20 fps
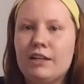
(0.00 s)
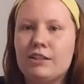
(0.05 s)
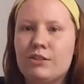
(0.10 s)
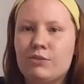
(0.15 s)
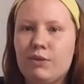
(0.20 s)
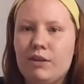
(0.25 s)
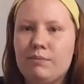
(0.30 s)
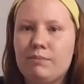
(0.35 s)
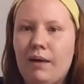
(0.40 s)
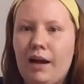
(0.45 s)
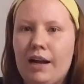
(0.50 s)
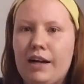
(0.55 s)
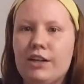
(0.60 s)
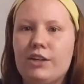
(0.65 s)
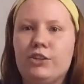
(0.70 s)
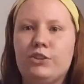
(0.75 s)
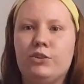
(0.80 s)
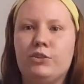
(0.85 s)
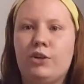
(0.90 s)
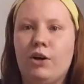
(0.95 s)
So at
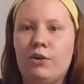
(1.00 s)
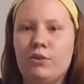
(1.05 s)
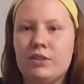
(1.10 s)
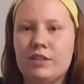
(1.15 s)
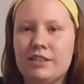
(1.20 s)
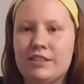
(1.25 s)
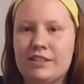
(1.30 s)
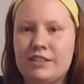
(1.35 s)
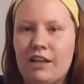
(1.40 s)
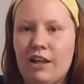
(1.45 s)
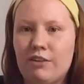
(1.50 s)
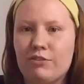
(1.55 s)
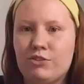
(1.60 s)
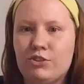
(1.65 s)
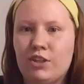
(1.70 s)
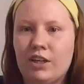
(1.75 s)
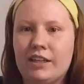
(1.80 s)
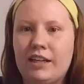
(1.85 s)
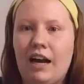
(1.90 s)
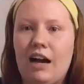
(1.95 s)
Meijer, you go to the
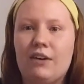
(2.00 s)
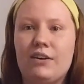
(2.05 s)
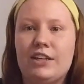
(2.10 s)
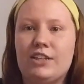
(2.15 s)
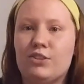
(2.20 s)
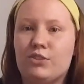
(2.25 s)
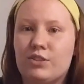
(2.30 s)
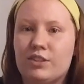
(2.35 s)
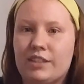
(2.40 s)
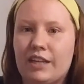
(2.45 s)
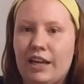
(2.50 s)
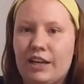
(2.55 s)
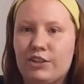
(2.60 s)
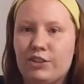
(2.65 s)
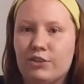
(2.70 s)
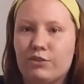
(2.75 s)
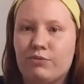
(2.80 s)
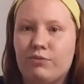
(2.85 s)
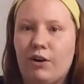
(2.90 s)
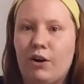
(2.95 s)
self-checkout and you scan
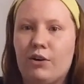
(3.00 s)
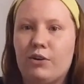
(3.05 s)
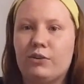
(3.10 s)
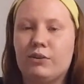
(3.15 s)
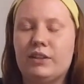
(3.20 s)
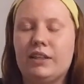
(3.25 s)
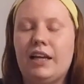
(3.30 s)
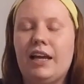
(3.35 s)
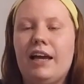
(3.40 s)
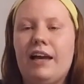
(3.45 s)
your phone,